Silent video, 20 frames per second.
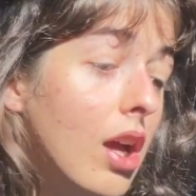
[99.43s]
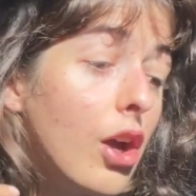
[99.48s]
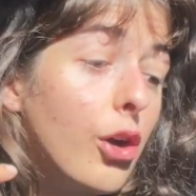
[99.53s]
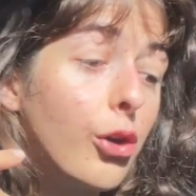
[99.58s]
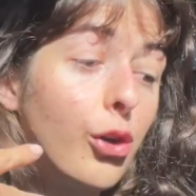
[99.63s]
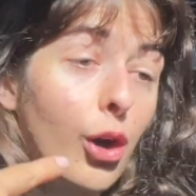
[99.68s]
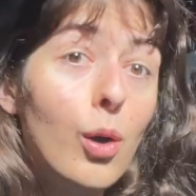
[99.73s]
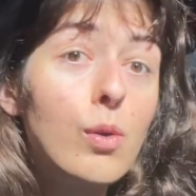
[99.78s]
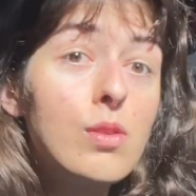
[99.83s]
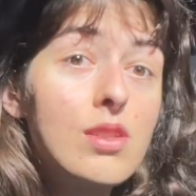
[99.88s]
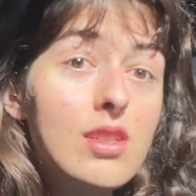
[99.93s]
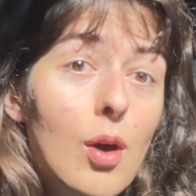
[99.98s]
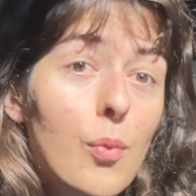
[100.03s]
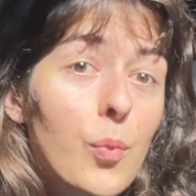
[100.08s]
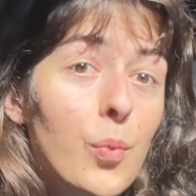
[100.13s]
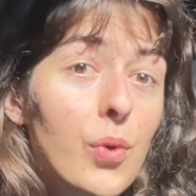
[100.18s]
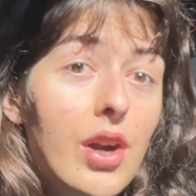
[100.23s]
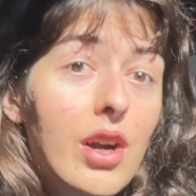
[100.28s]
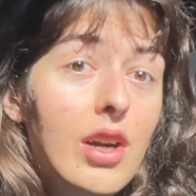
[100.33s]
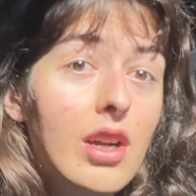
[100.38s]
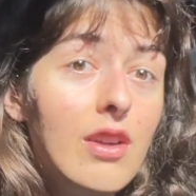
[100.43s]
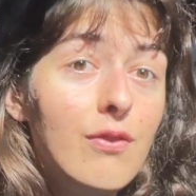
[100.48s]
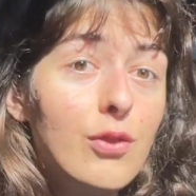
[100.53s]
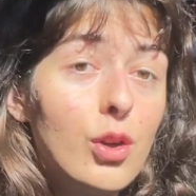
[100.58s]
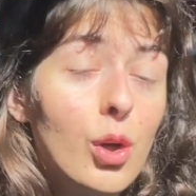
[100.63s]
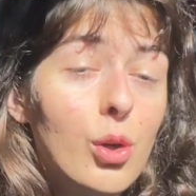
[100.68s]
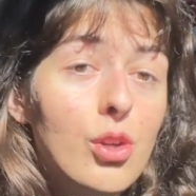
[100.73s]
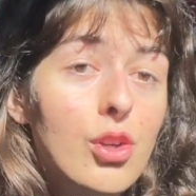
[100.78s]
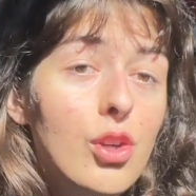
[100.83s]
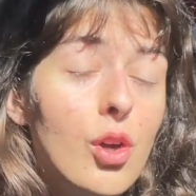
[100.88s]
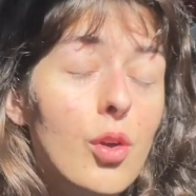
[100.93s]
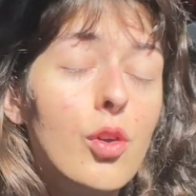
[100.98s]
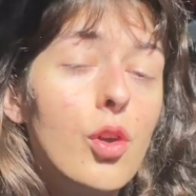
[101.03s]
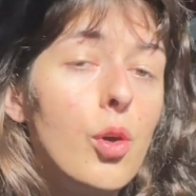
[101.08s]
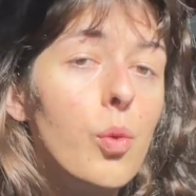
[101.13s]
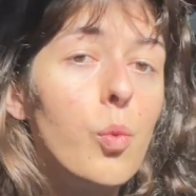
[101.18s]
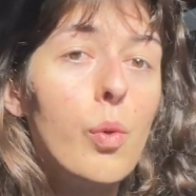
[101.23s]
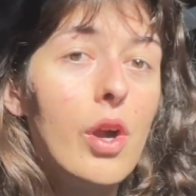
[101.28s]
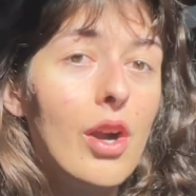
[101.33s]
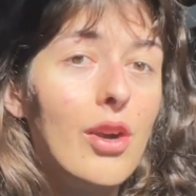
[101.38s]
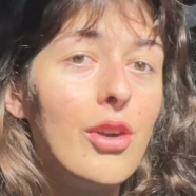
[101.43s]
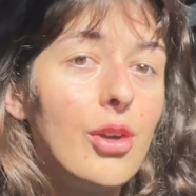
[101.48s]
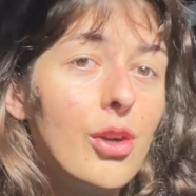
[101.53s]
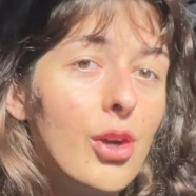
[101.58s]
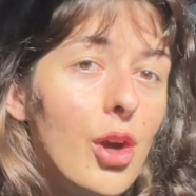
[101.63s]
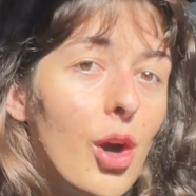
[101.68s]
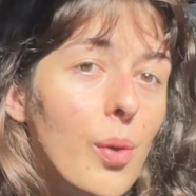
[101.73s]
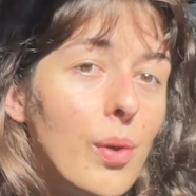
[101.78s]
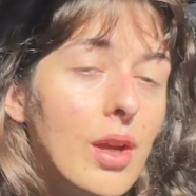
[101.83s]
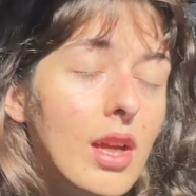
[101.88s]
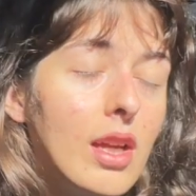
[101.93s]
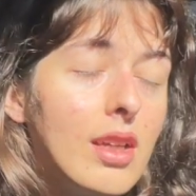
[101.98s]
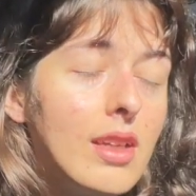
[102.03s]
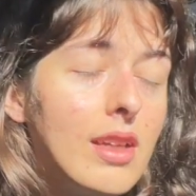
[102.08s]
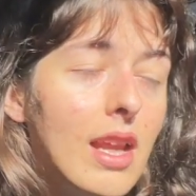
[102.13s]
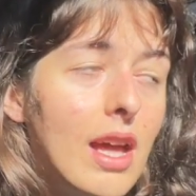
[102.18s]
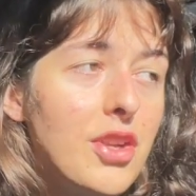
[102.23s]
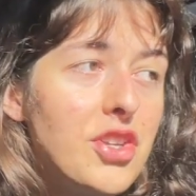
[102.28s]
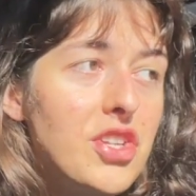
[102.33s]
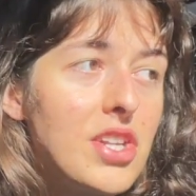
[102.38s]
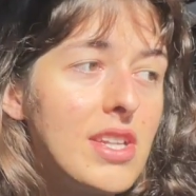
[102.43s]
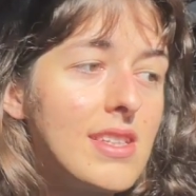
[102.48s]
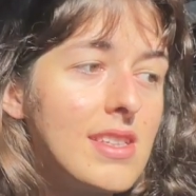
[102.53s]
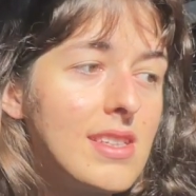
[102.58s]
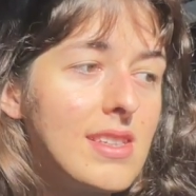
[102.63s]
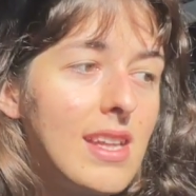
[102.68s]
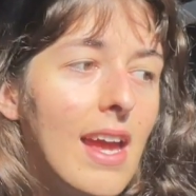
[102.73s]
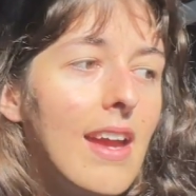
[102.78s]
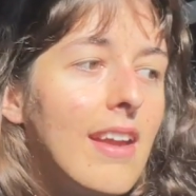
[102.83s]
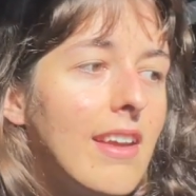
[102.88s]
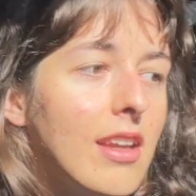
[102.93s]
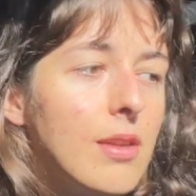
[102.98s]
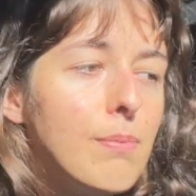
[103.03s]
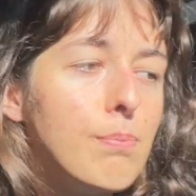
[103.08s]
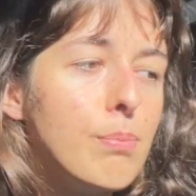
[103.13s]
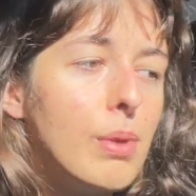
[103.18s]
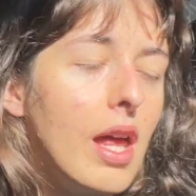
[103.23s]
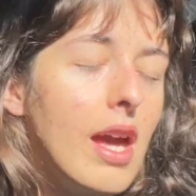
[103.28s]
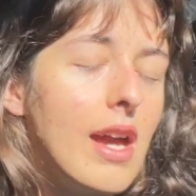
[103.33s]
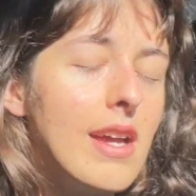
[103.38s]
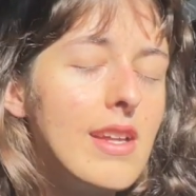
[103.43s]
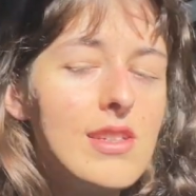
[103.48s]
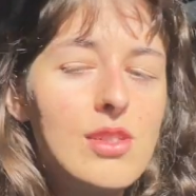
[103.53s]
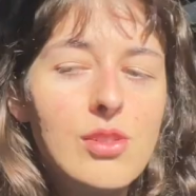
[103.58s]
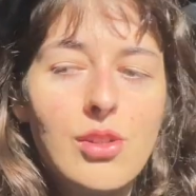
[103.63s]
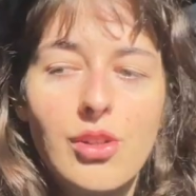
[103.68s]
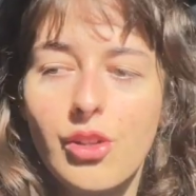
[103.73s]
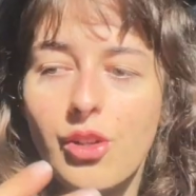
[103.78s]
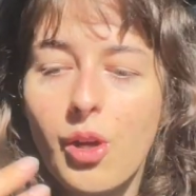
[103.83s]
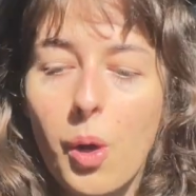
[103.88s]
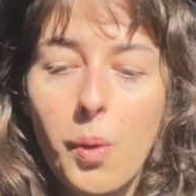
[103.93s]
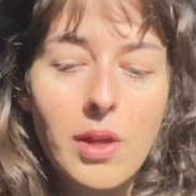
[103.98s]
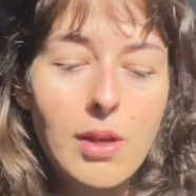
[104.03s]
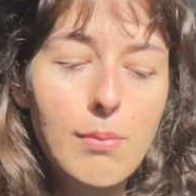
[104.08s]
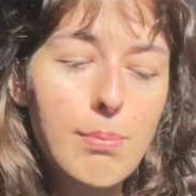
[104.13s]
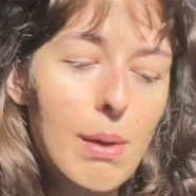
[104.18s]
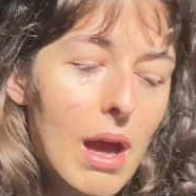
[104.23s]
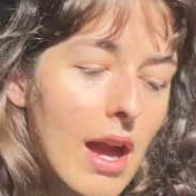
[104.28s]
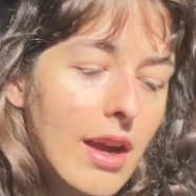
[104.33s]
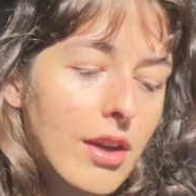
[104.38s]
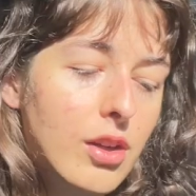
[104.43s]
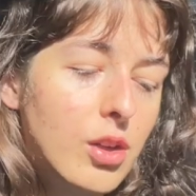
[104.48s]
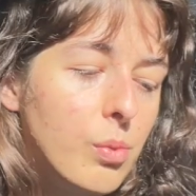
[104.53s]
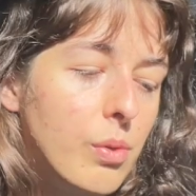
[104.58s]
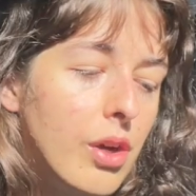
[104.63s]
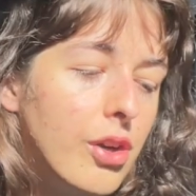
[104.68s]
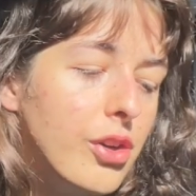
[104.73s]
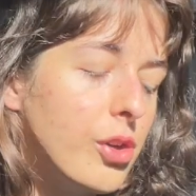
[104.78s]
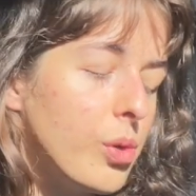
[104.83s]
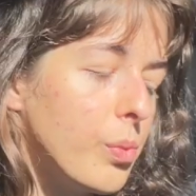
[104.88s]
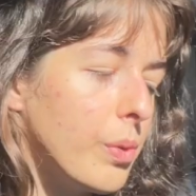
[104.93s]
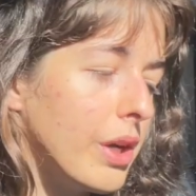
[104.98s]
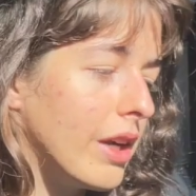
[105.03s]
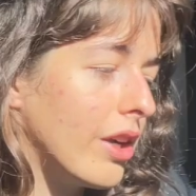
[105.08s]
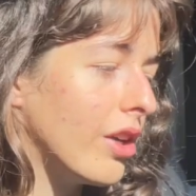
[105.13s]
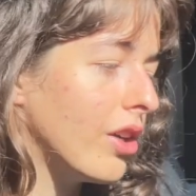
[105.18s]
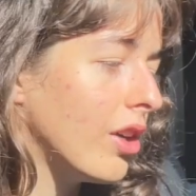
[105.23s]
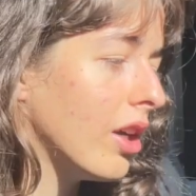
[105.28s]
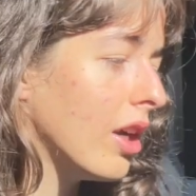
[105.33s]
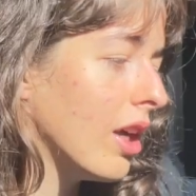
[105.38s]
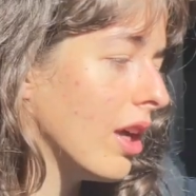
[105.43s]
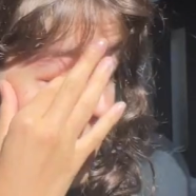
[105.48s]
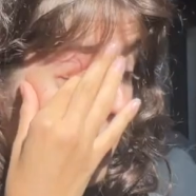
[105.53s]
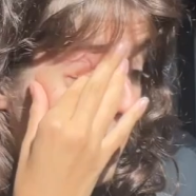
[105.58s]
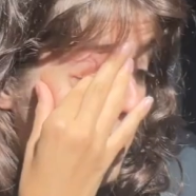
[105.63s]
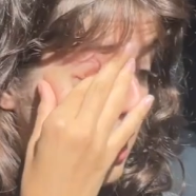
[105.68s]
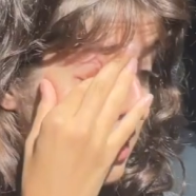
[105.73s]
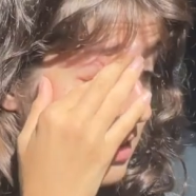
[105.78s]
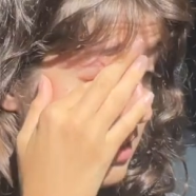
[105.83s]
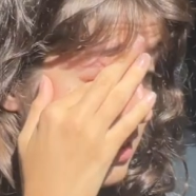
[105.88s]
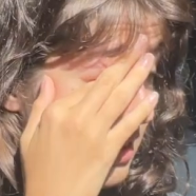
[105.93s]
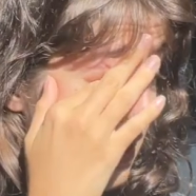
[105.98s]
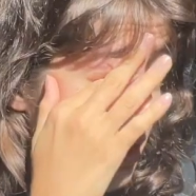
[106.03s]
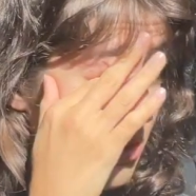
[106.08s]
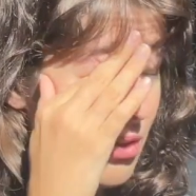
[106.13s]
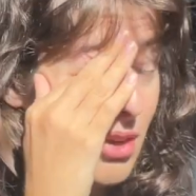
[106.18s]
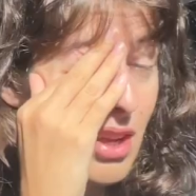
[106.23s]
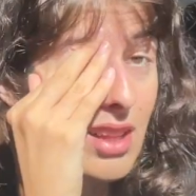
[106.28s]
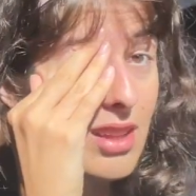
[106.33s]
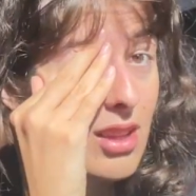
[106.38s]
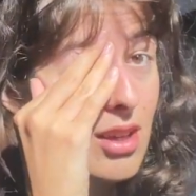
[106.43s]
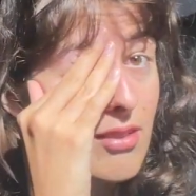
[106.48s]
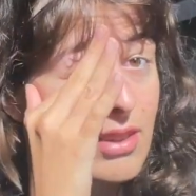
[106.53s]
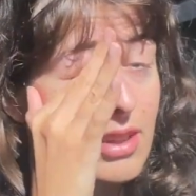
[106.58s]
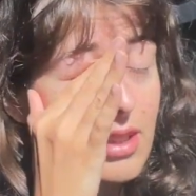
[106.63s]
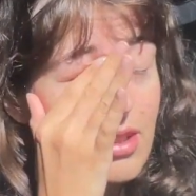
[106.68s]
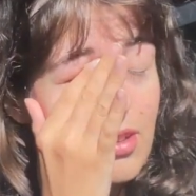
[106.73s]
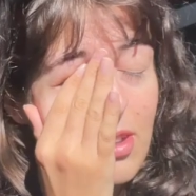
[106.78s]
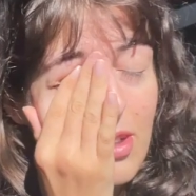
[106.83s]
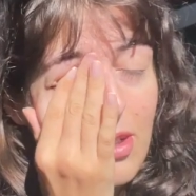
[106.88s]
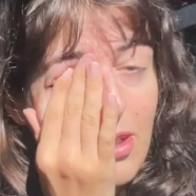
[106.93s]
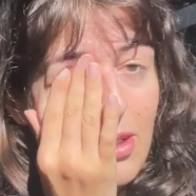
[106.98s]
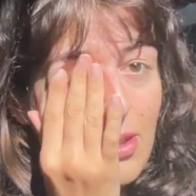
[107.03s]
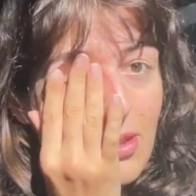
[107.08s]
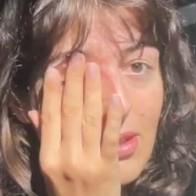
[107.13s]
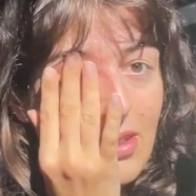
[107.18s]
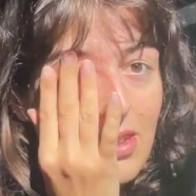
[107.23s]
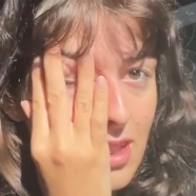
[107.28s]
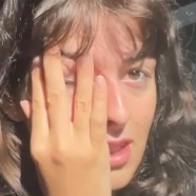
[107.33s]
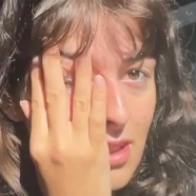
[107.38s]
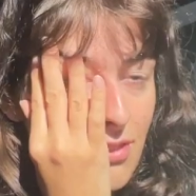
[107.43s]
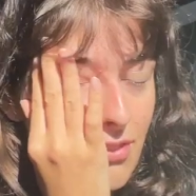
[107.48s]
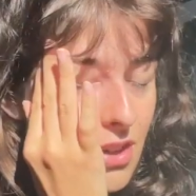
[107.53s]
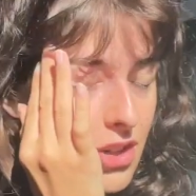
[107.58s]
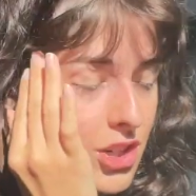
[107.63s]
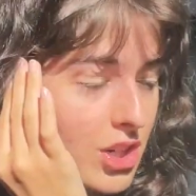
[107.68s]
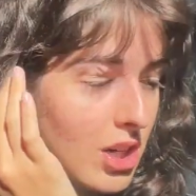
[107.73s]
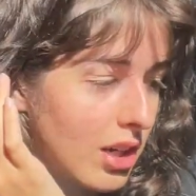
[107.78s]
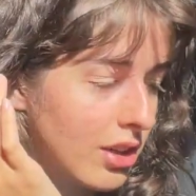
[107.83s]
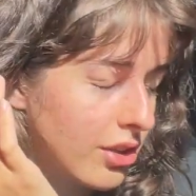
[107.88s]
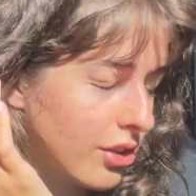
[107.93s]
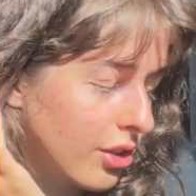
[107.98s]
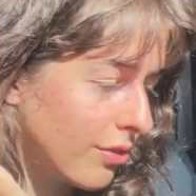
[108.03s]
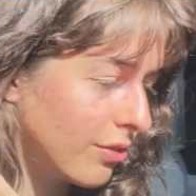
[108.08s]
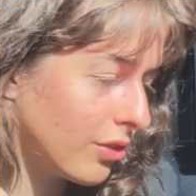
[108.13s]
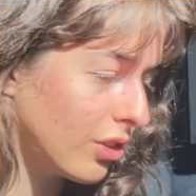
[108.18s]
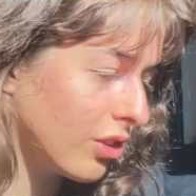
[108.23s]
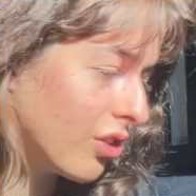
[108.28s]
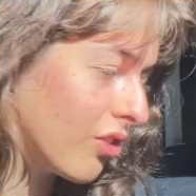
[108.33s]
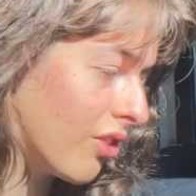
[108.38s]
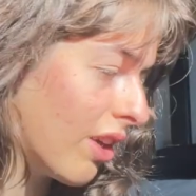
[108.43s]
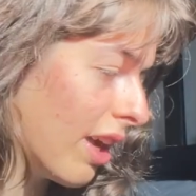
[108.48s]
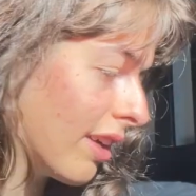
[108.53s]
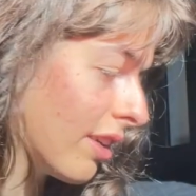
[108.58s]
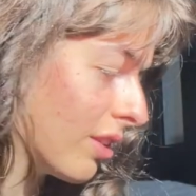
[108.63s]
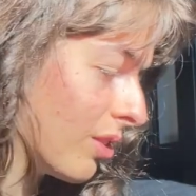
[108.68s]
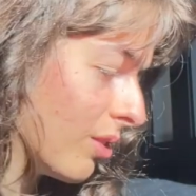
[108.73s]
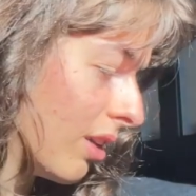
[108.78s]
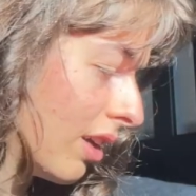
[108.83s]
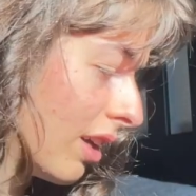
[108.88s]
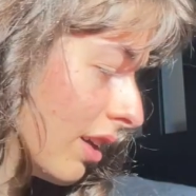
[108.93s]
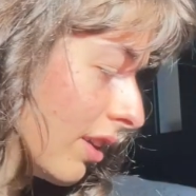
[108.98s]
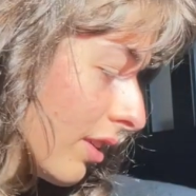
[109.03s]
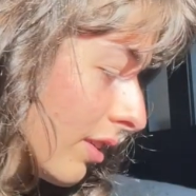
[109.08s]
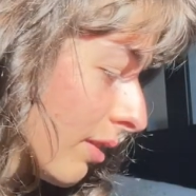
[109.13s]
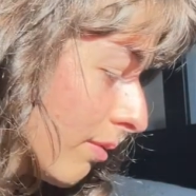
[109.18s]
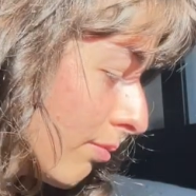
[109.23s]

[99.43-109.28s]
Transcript: go somewhere even though you don't know where you're going than just staying in place or going back to where you were. And I don't know, I love it. So, The French Art of Not Trying Too Hard.